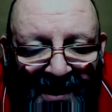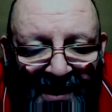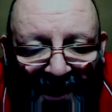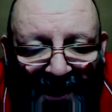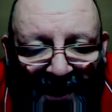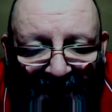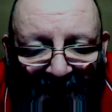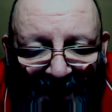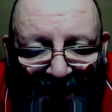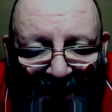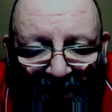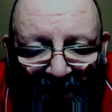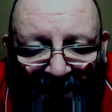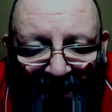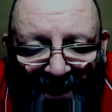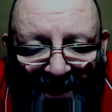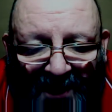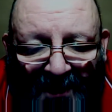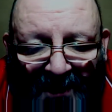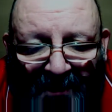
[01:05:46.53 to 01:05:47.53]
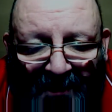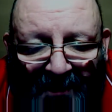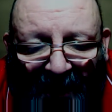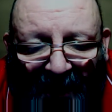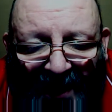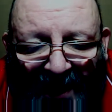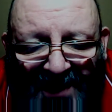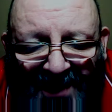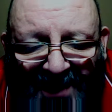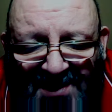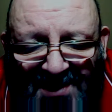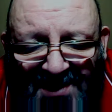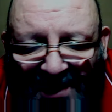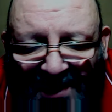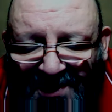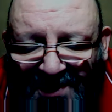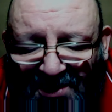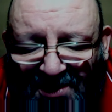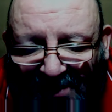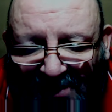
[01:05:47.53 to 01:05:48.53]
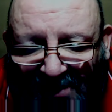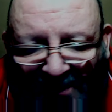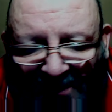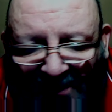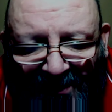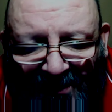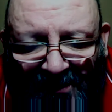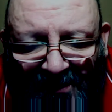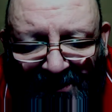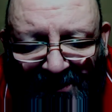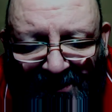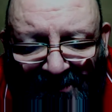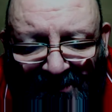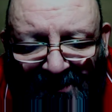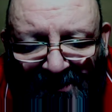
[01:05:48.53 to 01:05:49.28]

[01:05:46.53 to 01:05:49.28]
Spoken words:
And they know you replace it. So